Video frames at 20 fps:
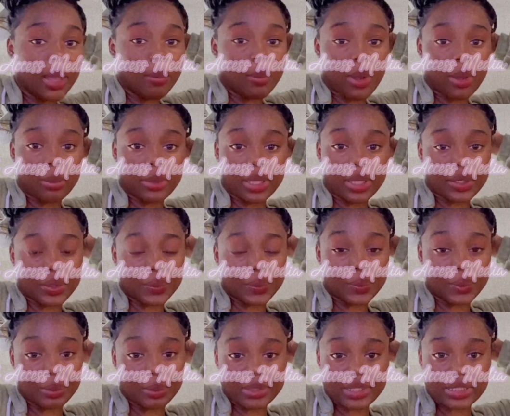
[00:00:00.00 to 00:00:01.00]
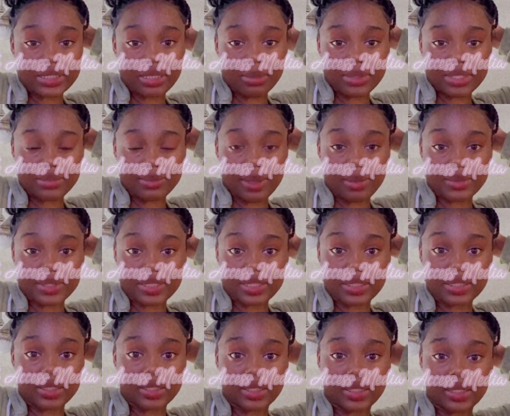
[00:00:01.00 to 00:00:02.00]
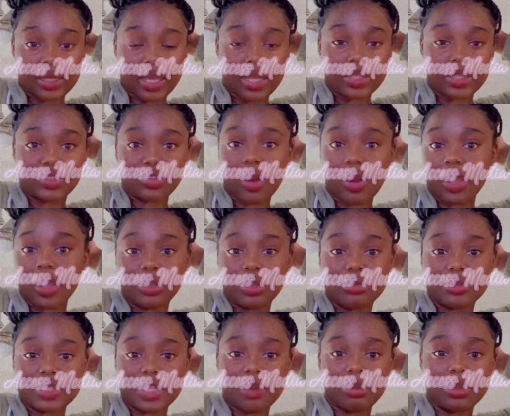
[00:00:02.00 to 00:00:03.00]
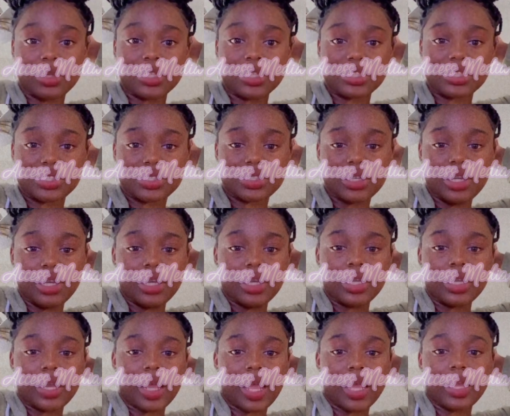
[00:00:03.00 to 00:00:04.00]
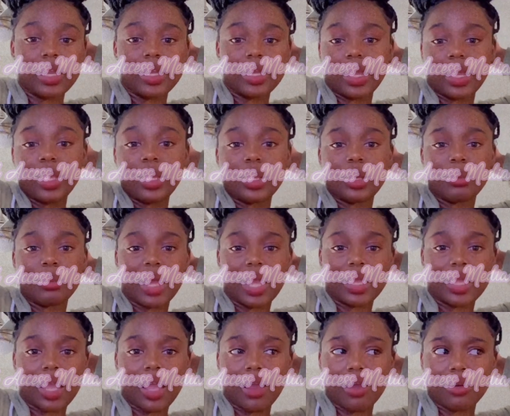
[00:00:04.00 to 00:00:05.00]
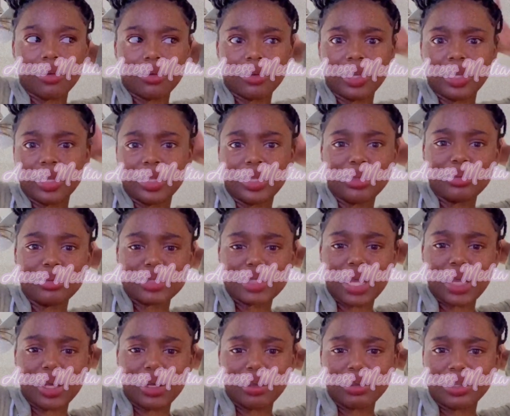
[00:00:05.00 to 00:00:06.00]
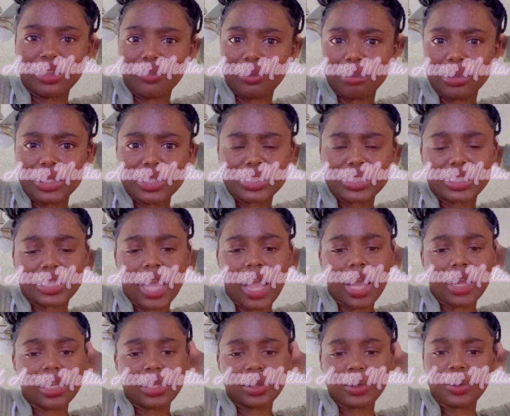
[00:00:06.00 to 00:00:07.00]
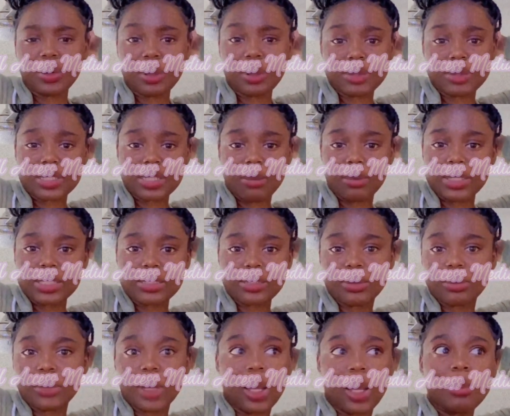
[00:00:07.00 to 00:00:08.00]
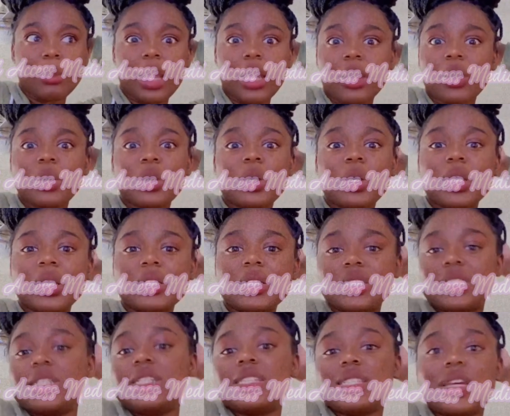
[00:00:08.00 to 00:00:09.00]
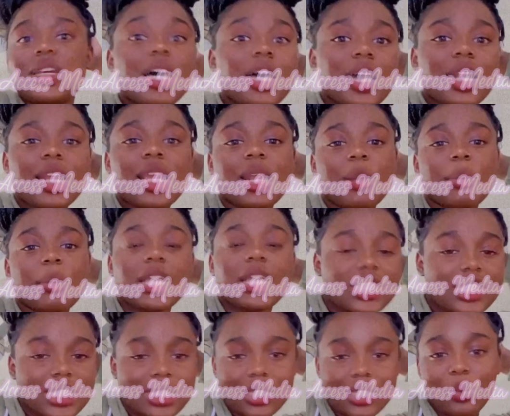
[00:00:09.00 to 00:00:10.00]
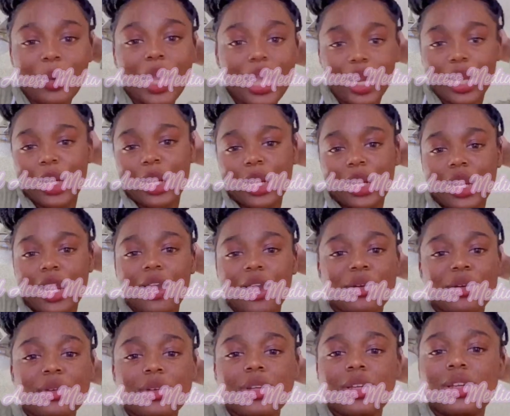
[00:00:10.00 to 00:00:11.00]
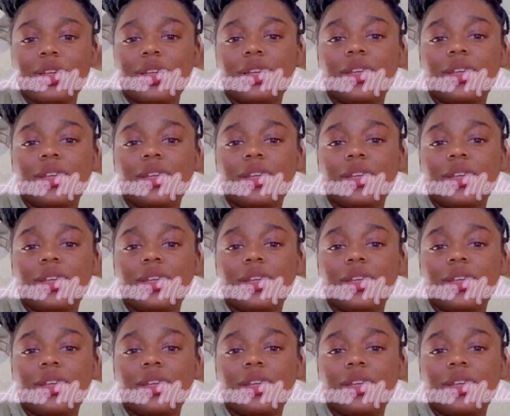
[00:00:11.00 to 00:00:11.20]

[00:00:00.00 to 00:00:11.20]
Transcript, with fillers: kept on me in the comments talking about I was ugly. They dry used that picture. Like, damn, like y'all could have used a whole different picture. Y'all in the corner comments talking about something, oh my God, she's ugly, bitch. Where? How?